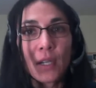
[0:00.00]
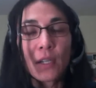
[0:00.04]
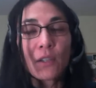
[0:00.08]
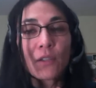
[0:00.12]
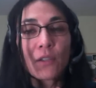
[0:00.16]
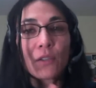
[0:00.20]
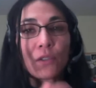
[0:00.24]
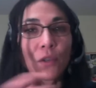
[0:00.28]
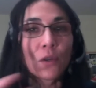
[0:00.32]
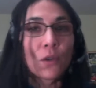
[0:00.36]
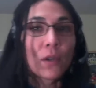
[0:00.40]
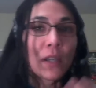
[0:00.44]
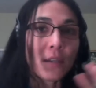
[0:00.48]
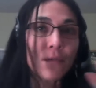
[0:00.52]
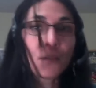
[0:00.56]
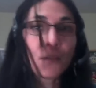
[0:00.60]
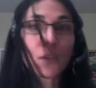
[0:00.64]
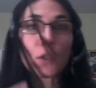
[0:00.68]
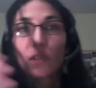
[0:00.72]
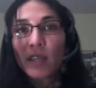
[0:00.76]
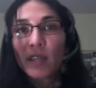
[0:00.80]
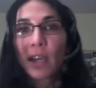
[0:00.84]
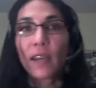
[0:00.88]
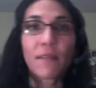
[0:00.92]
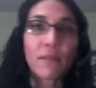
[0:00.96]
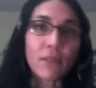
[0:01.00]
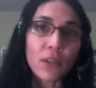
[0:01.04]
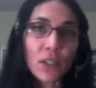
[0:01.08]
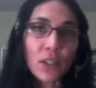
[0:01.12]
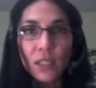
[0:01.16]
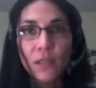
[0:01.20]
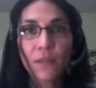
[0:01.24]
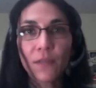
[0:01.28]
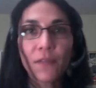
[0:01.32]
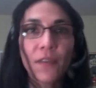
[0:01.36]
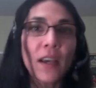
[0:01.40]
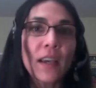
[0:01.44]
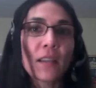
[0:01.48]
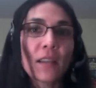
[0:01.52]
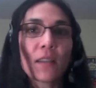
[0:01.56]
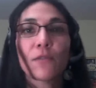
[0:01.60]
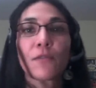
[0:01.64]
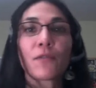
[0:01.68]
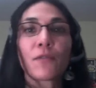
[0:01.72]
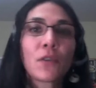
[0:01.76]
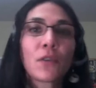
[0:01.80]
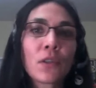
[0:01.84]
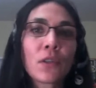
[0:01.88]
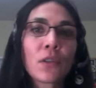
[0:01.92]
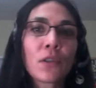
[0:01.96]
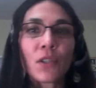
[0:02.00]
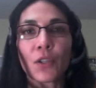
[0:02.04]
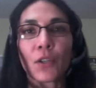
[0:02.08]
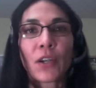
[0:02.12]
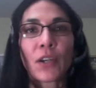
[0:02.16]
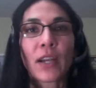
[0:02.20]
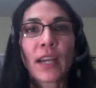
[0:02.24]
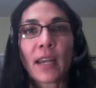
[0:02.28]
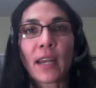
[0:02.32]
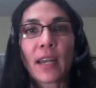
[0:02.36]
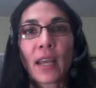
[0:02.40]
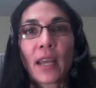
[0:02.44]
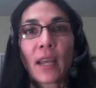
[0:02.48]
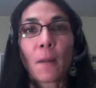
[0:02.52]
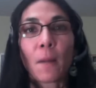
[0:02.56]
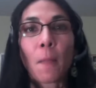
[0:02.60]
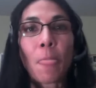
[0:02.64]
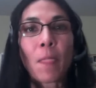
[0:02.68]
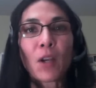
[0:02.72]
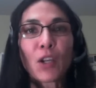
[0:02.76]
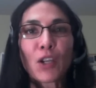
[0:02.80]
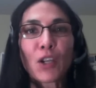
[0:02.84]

So if you diversify the foods you're eating,